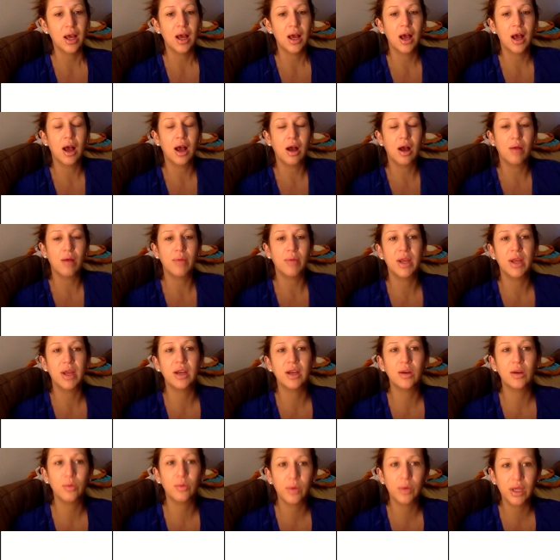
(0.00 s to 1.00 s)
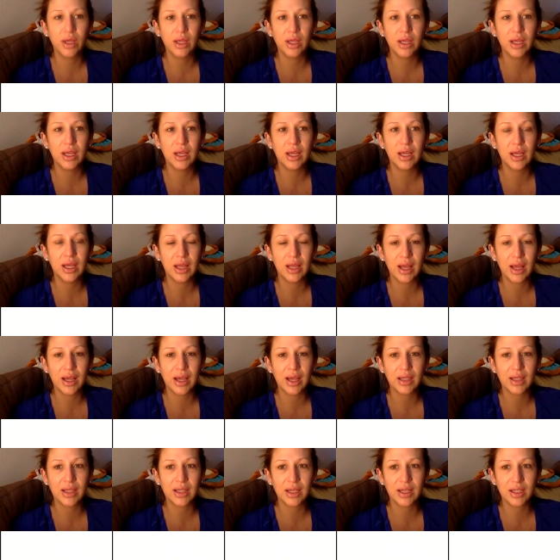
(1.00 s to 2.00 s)
And it really, like I
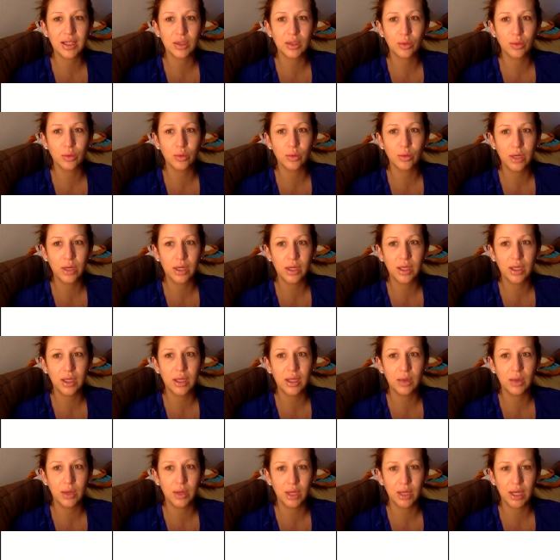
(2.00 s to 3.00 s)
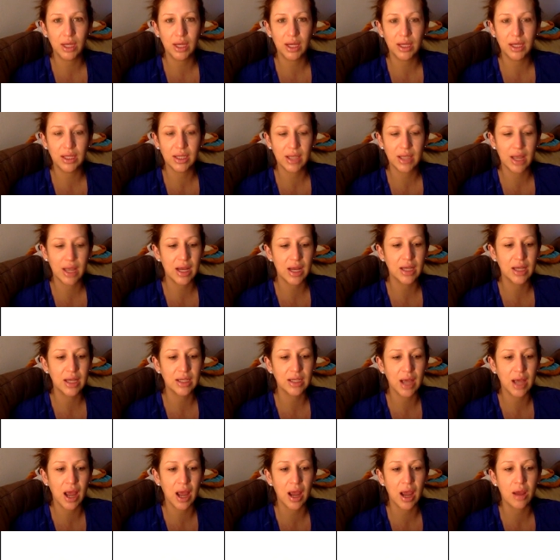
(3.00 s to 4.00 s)
said, it's a really, really exciting
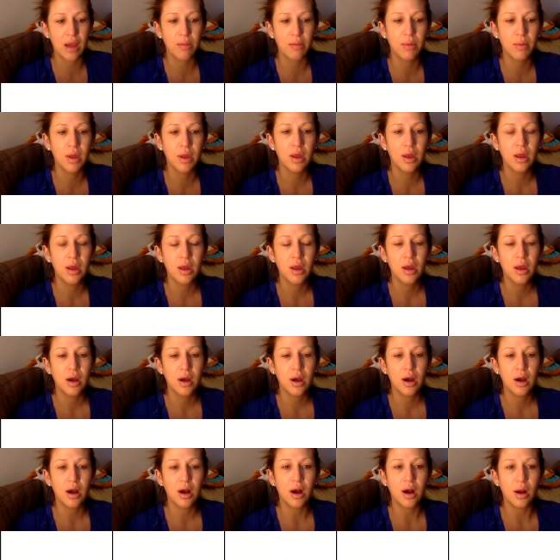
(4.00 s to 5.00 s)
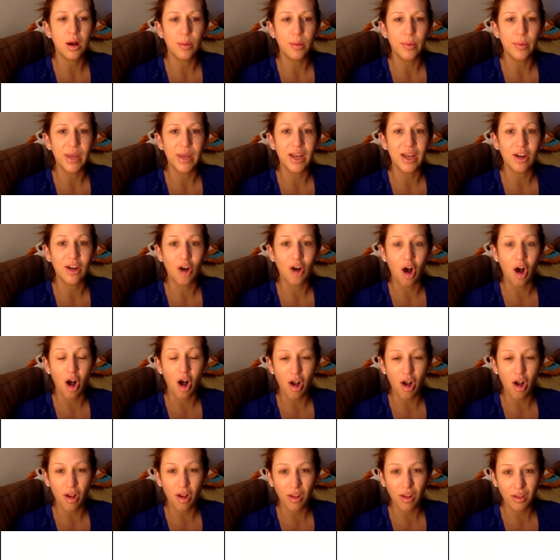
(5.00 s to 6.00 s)
time in
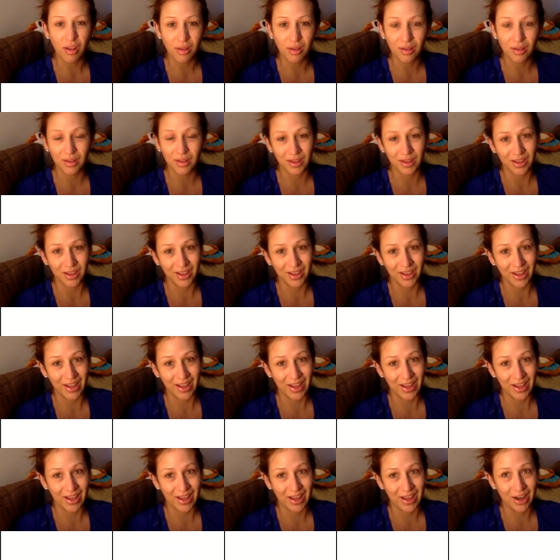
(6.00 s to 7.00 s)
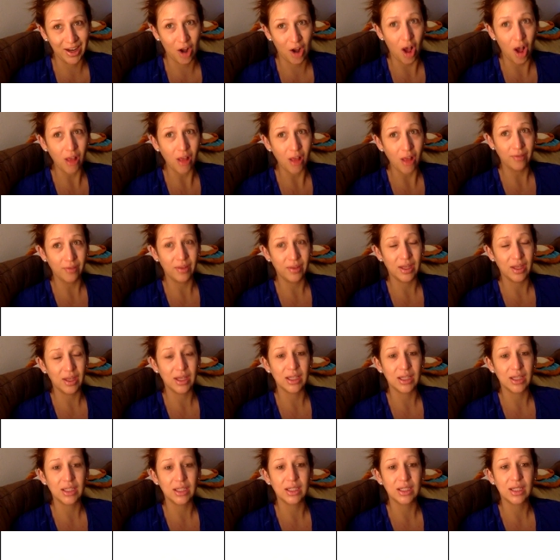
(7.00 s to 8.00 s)
all of
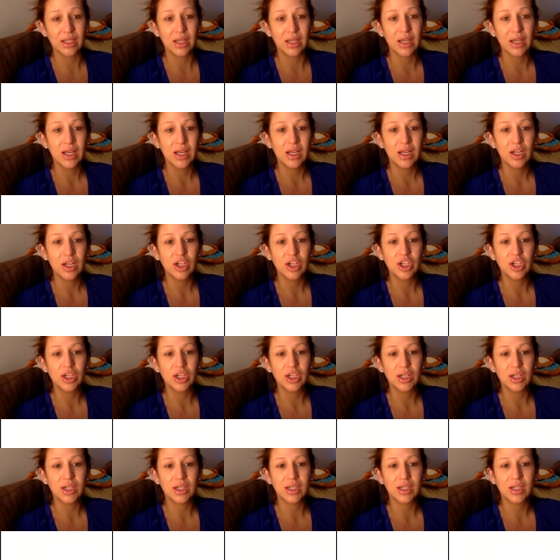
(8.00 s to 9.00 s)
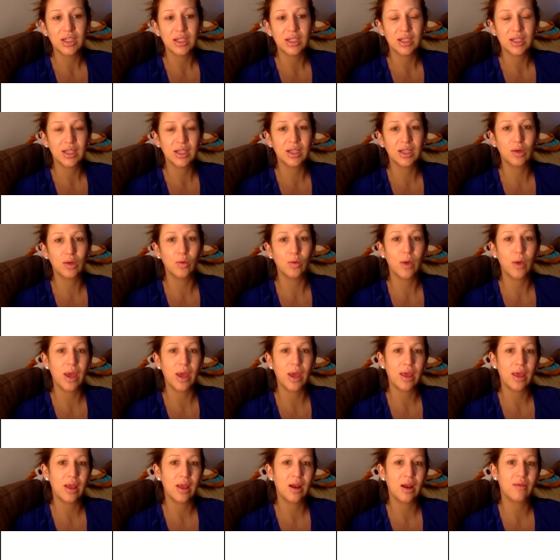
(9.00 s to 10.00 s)
this, just the
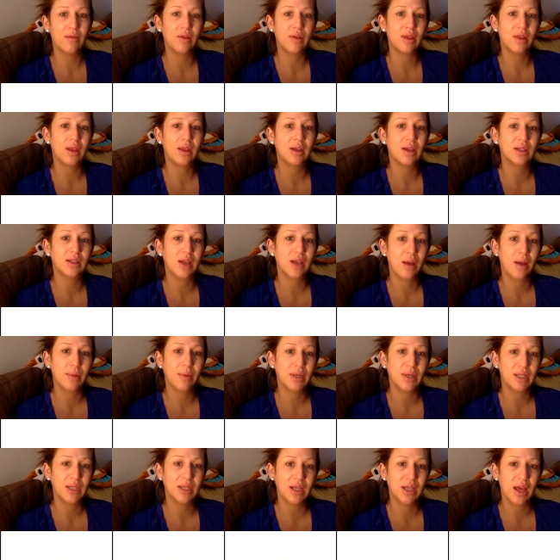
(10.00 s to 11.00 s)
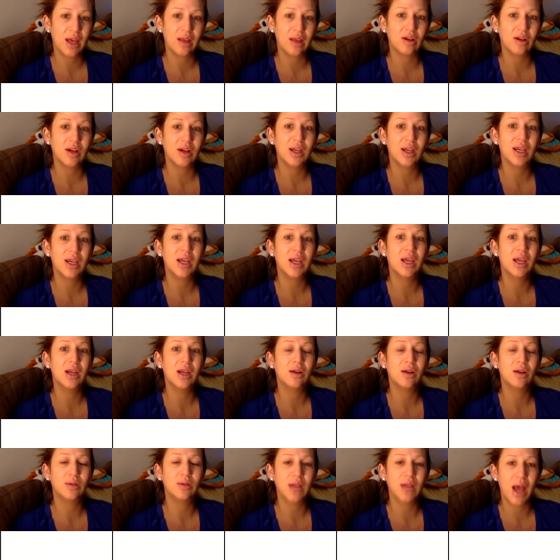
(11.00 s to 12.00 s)
way that everything's coming together.
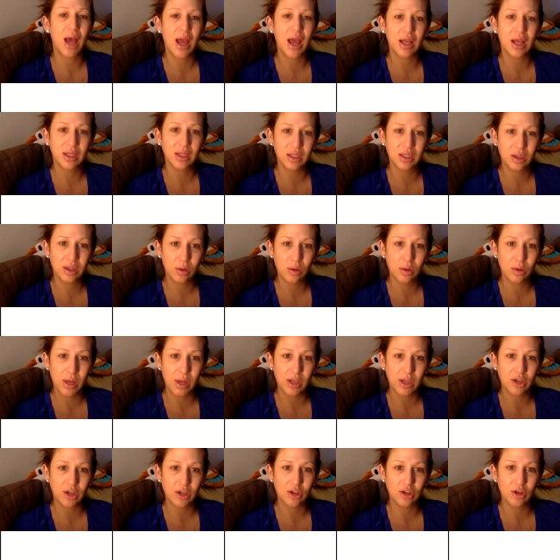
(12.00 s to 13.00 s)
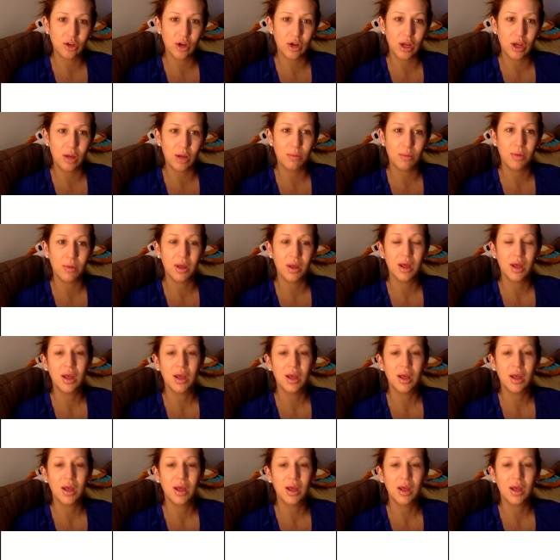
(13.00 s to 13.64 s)
Keto diet's so mainstream.